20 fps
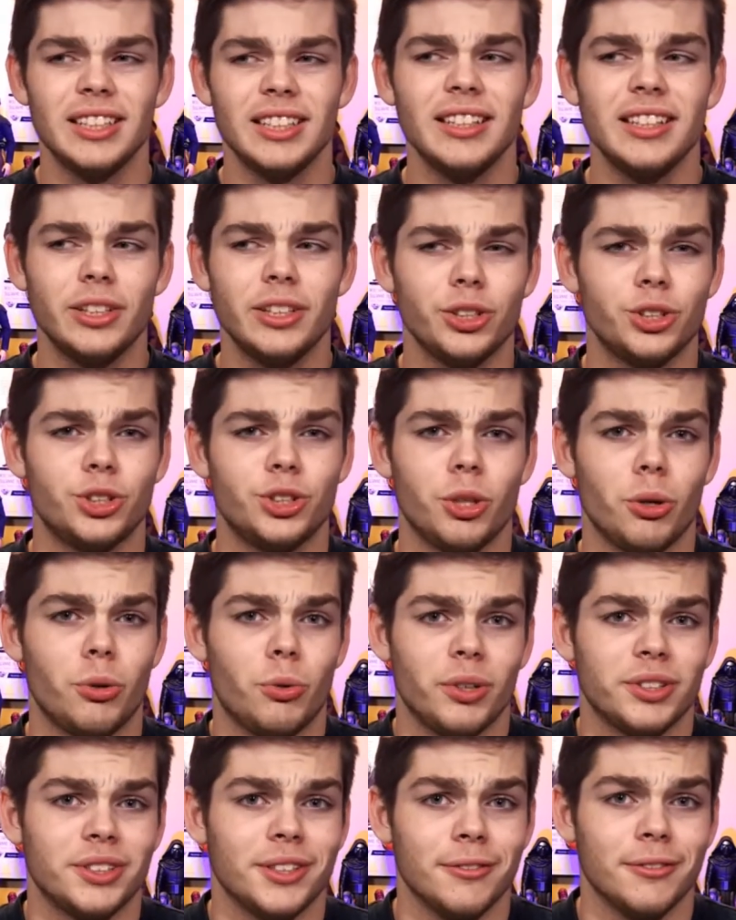It's not that the
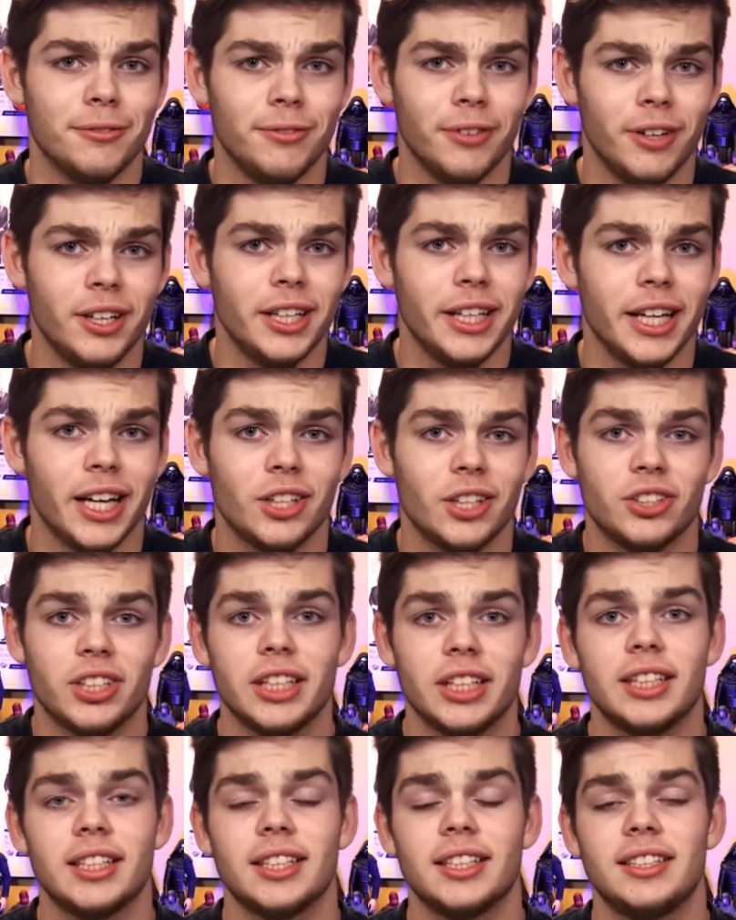joke wasn't funny, I just
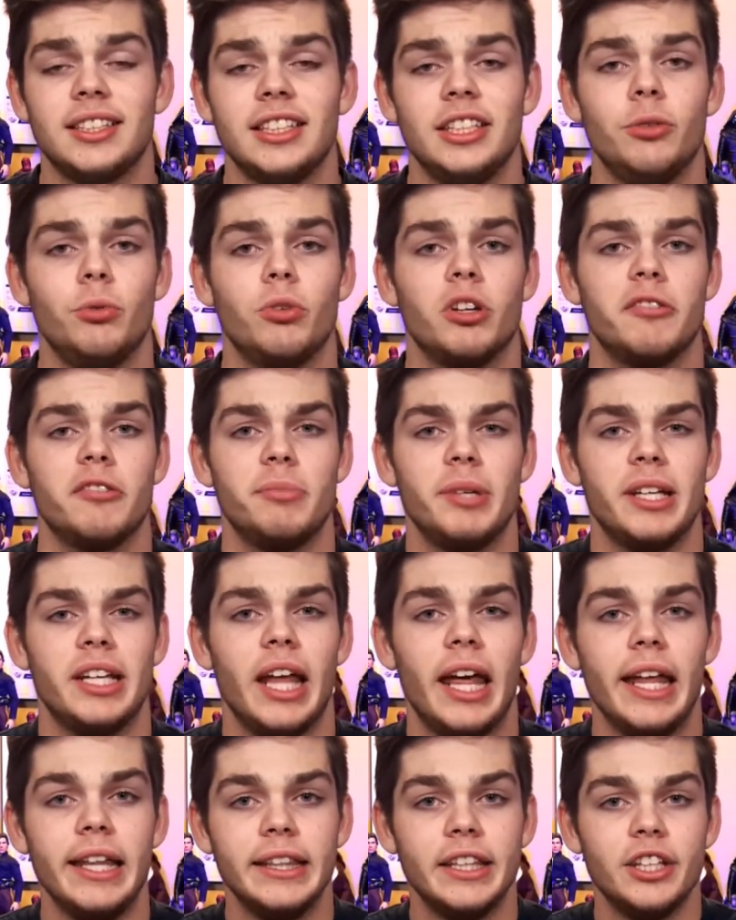thought that the scene would have
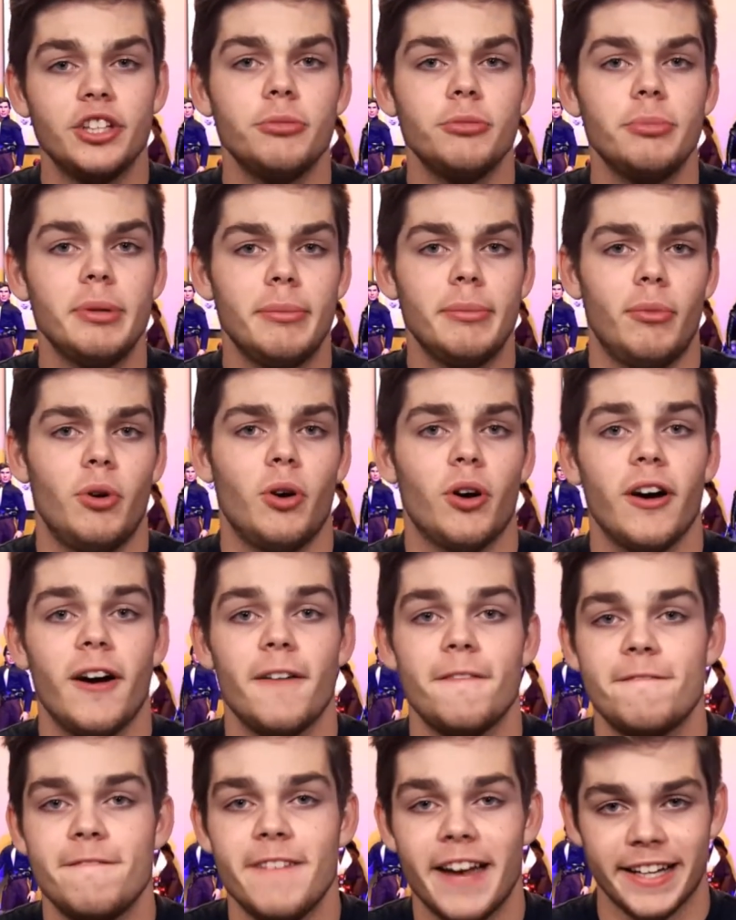been a little bit more
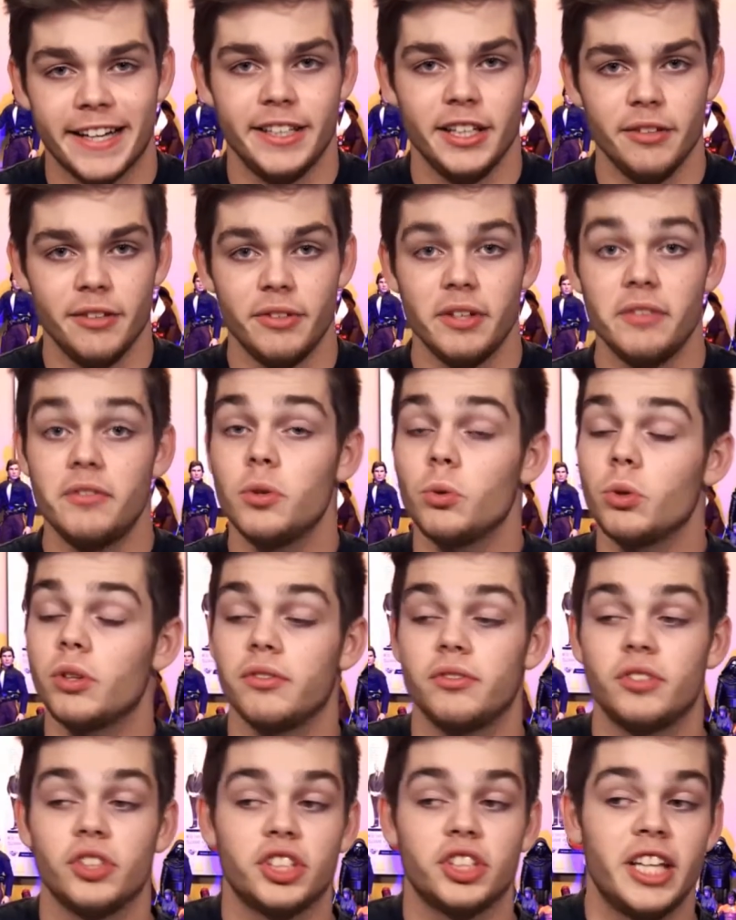effective if you would
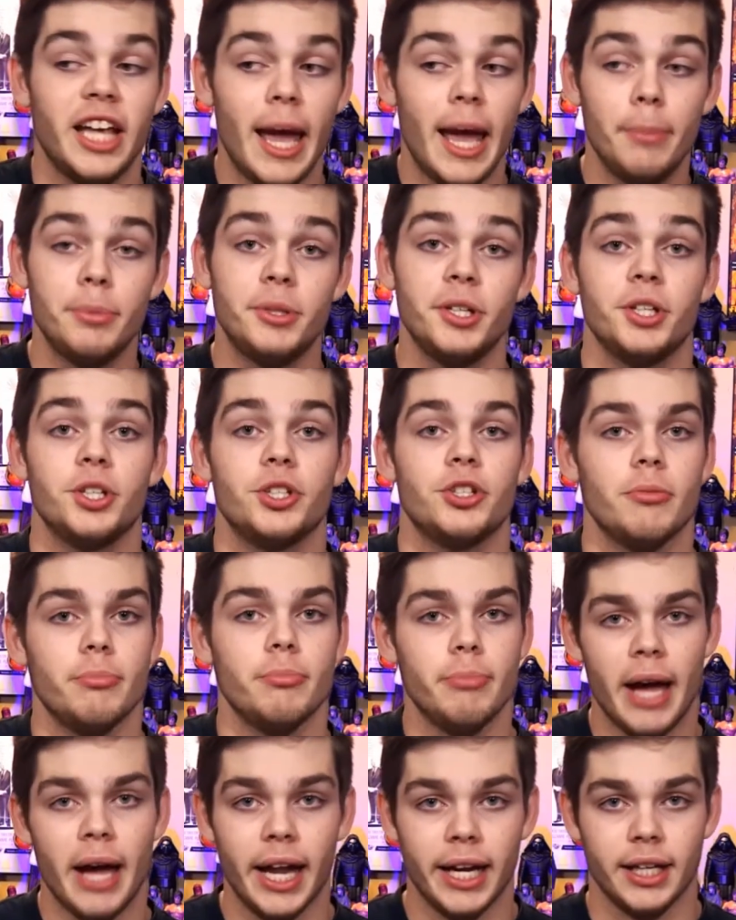have just kept it
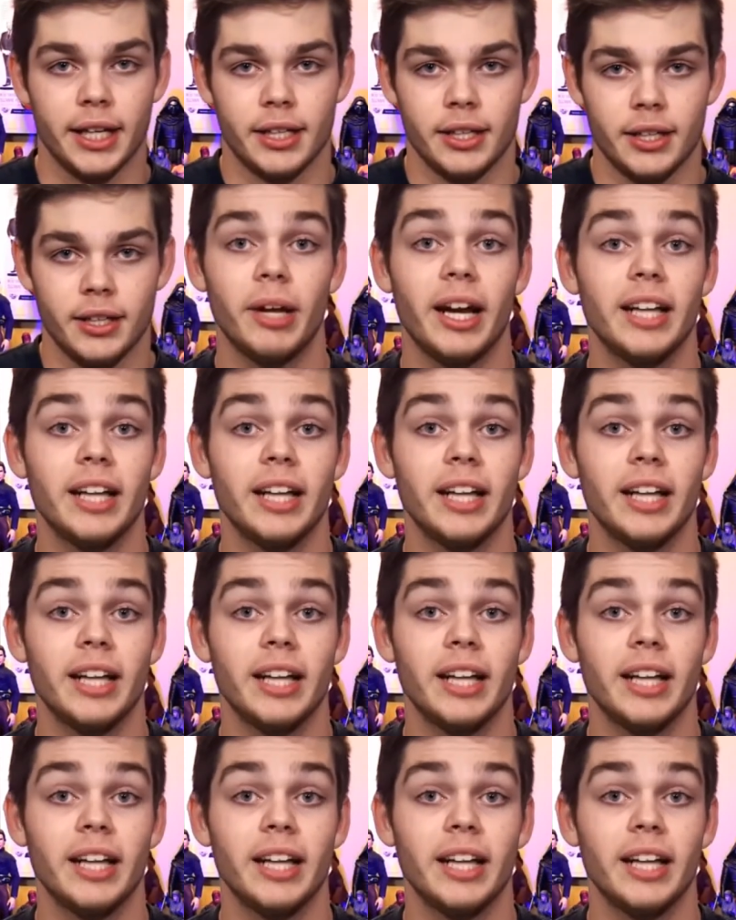dramatic.